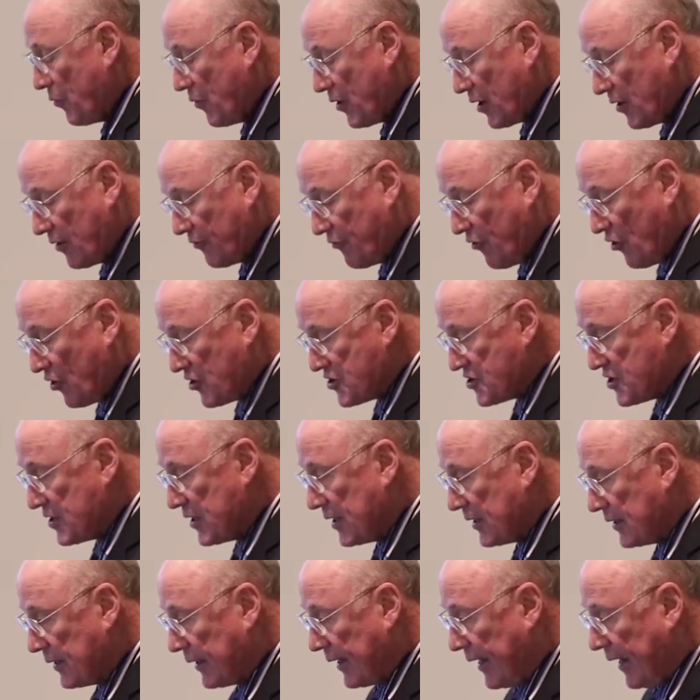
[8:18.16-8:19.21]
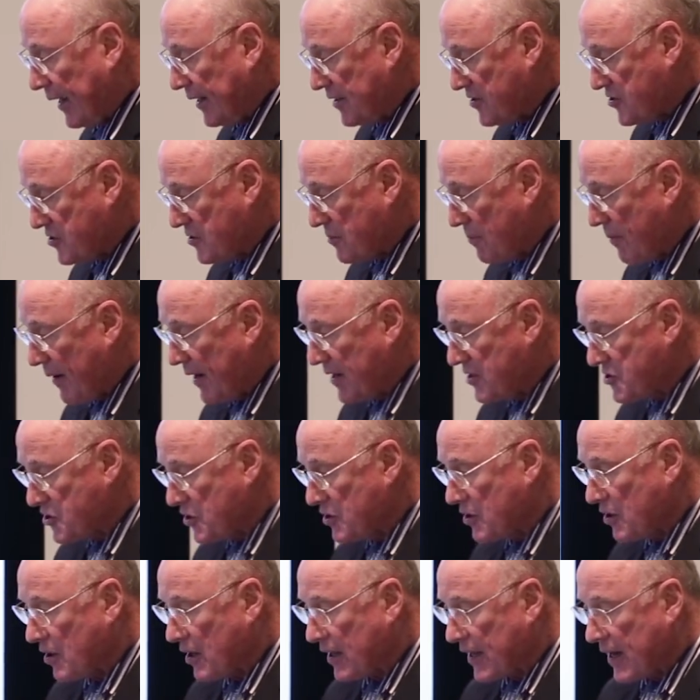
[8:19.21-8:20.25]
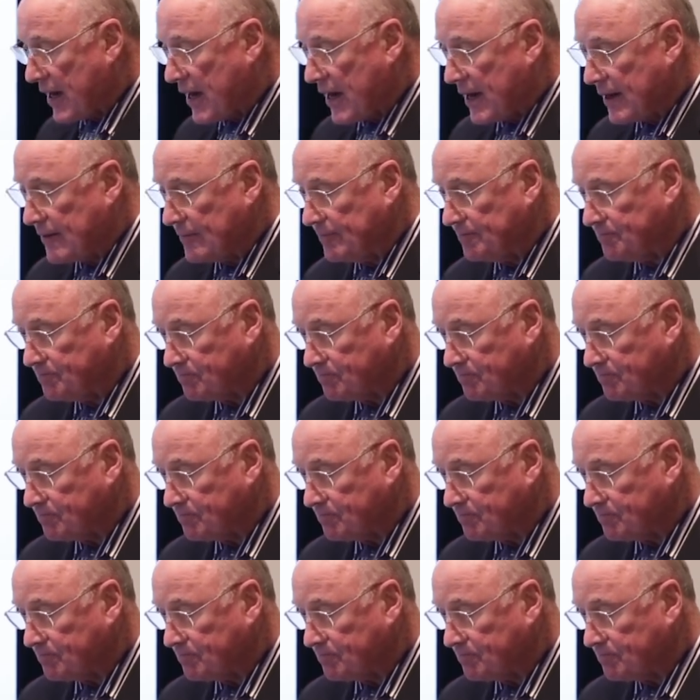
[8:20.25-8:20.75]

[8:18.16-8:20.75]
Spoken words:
we're fortunate to catch the patient early on.